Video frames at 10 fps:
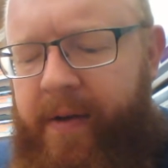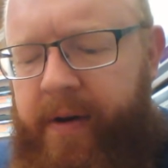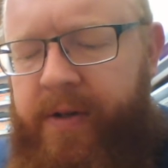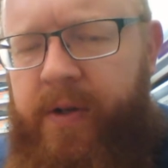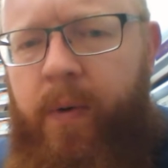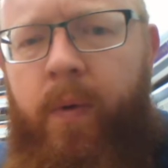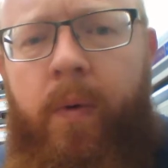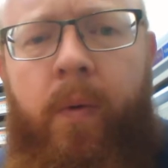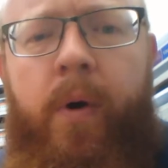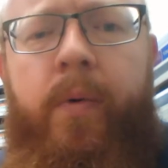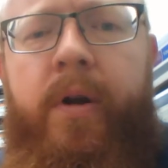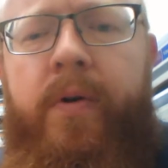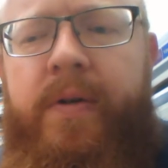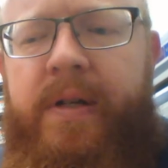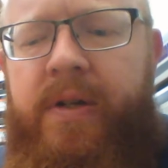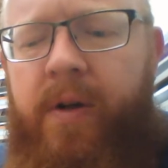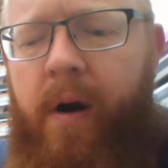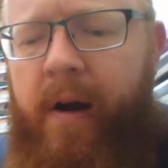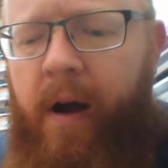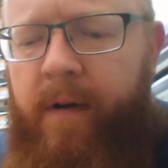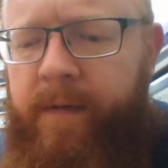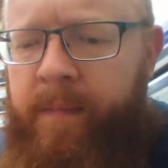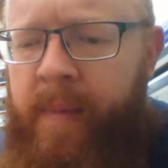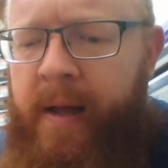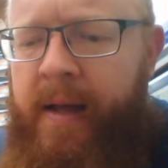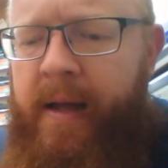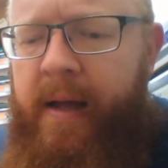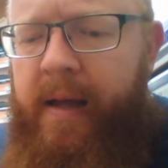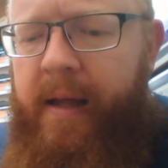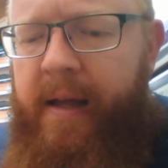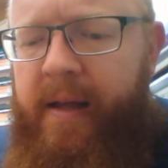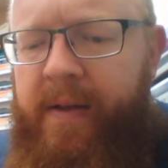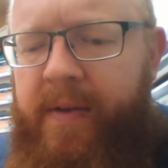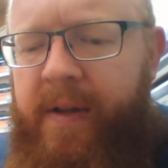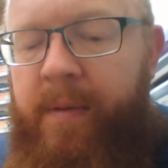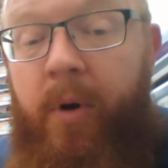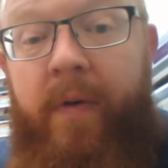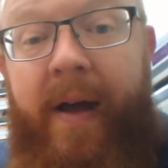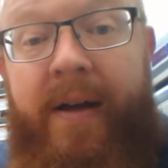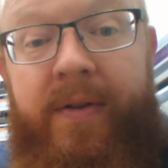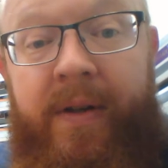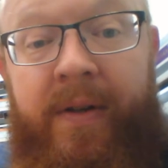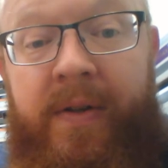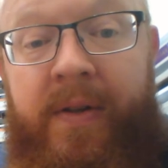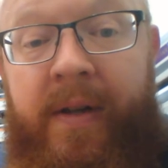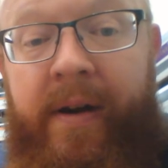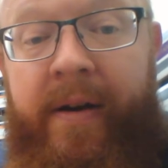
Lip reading: And so what I want to do is this, starting off, is in the book of Exodus, there